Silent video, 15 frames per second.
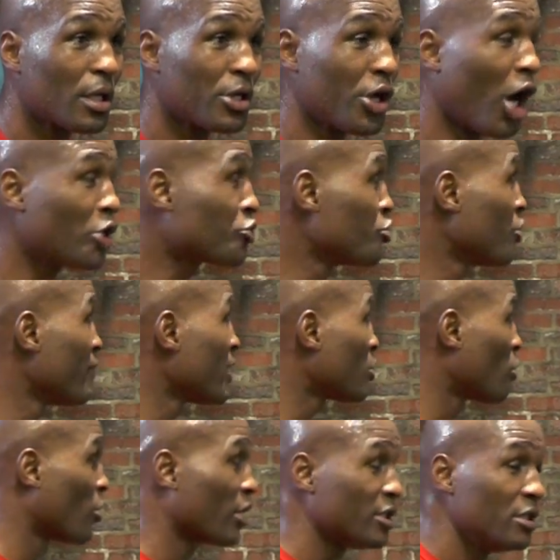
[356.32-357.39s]
Y'all do the
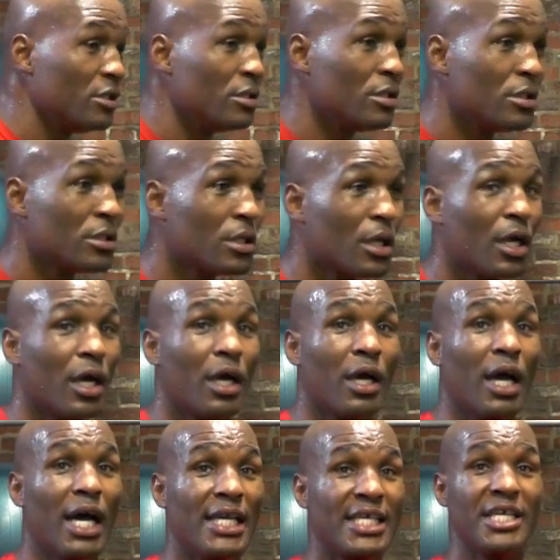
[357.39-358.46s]
recording.
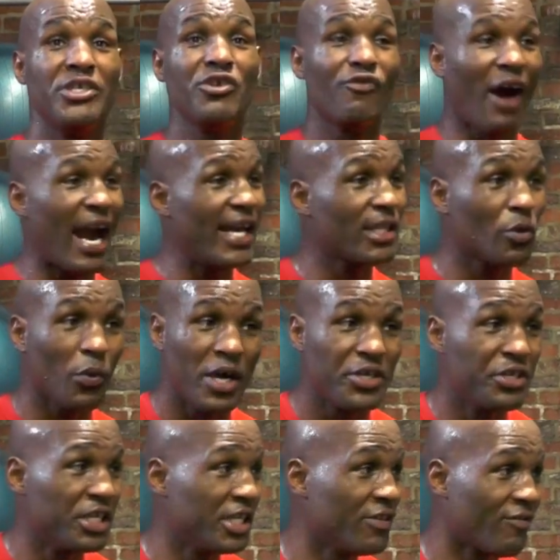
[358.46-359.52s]
And then you write it the way
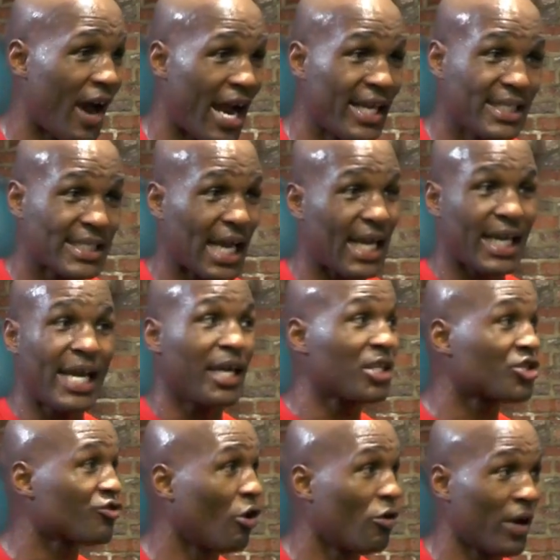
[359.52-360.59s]
you need to write it, because I can't
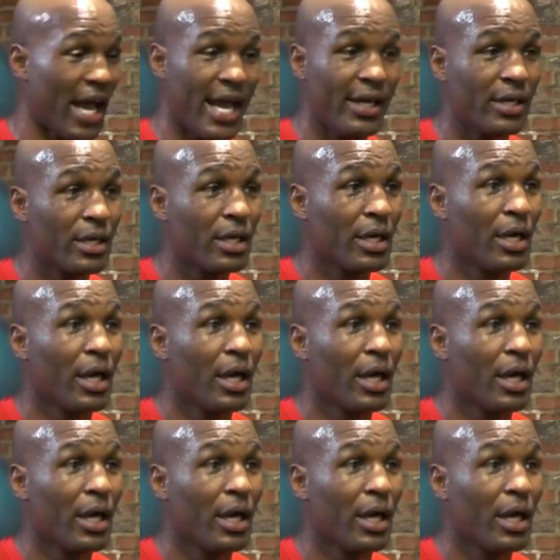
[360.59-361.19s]
control that.